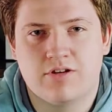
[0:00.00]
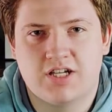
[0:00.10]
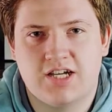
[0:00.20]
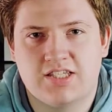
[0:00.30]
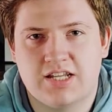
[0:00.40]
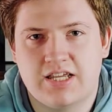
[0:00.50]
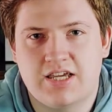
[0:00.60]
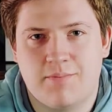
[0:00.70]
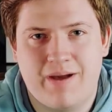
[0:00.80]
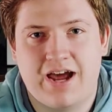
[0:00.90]
in custody
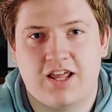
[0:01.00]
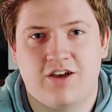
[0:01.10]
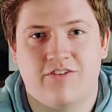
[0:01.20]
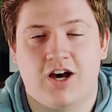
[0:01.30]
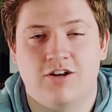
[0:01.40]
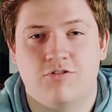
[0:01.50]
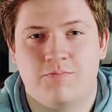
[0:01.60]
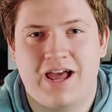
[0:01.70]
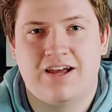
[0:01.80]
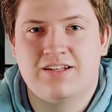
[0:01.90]
and a bounty of 100
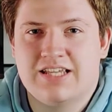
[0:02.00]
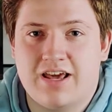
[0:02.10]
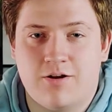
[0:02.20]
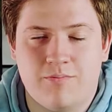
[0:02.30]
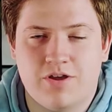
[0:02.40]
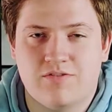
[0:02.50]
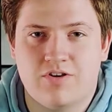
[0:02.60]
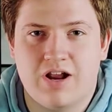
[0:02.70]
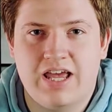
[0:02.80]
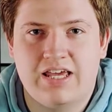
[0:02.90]
pounds out on both of
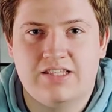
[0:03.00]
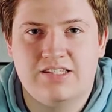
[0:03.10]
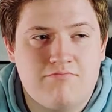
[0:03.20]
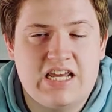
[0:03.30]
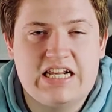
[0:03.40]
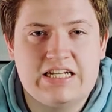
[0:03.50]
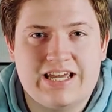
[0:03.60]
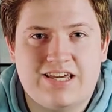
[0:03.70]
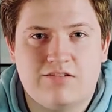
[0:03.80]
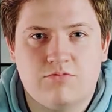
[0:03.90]
their heads, Ned and
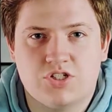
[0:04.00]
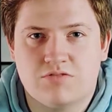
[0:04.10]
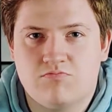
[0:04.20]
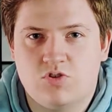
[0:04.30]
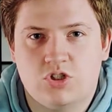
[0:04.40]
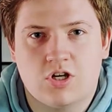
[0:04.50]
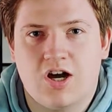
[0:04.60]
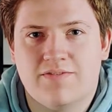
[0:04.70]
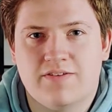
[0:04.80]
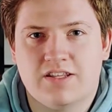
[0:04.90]
Dan just took
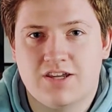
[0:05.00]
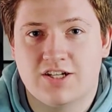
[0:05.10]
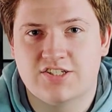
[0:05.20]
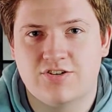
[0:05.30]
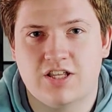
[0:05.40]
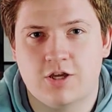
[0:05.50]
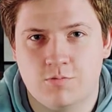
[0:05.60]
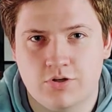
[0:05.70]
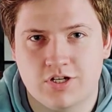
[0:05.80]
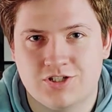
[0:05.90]
off into the Australian
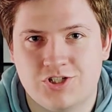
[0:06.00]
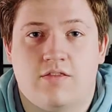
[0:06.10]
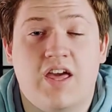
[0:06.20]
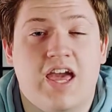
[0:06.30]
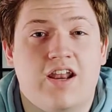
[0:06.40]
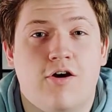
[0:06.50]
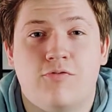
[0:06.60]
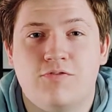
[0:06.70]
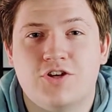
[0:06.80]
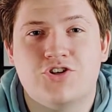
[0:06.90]
bush. They had
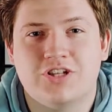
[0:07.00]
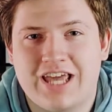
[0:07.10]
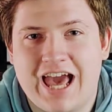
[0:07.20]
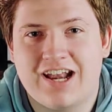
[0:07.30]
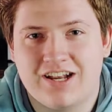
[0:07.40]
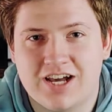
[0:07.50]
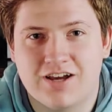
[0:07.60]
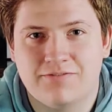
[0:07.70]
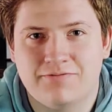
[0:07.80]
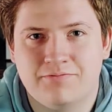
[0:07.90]
officially had
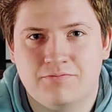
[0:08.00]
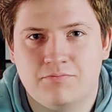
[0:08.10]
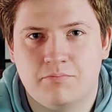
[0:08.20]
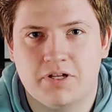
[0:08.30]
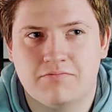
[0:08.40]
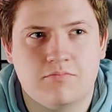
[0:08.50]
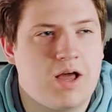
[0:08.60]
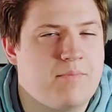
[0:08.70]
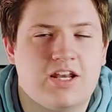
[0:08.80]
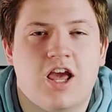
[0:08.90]
enough. But, I mean,